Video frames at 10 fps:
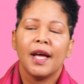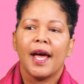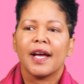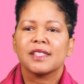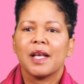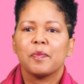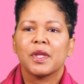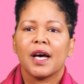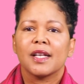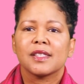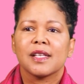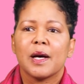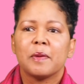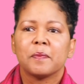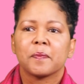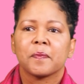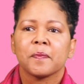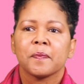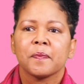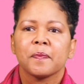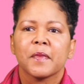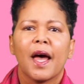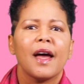Except that I